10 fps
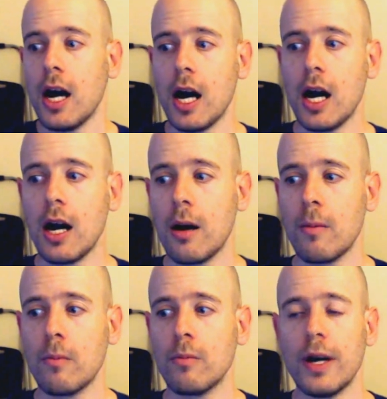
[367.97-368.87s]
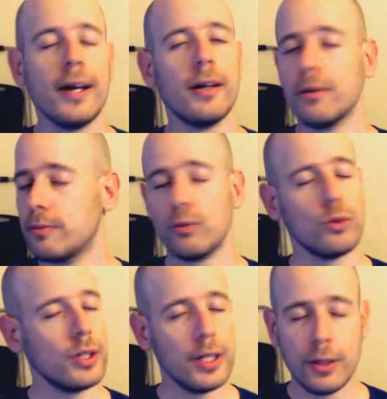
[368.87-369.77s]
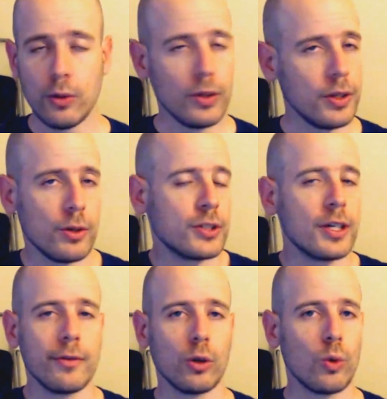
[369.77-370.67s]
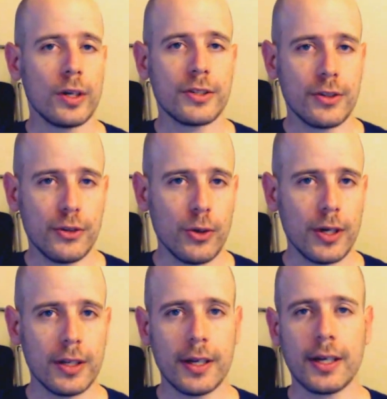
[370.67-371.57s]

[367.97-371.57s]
Now, there are several ways to do it.